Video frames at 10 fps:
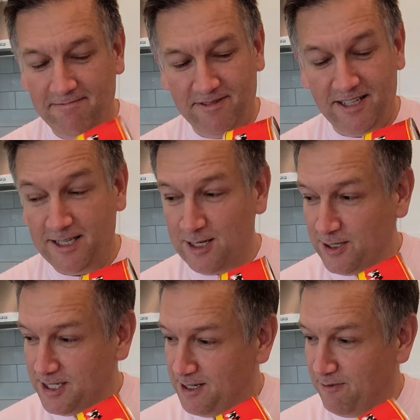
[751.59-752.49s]
So there's
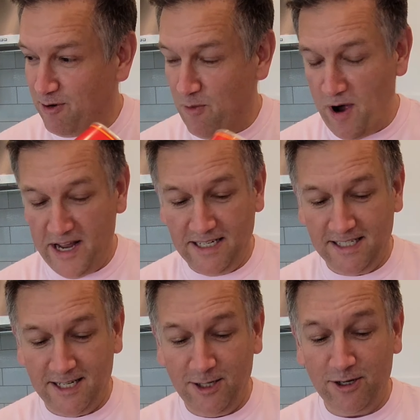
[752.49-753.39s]
lots of different ways
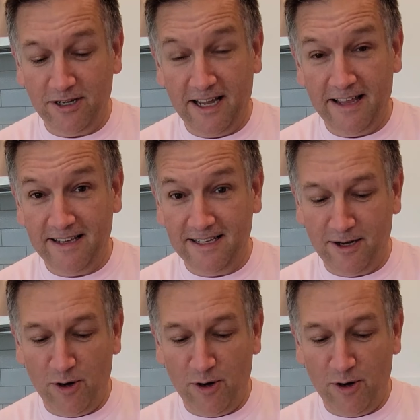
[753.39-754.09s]
that you can get these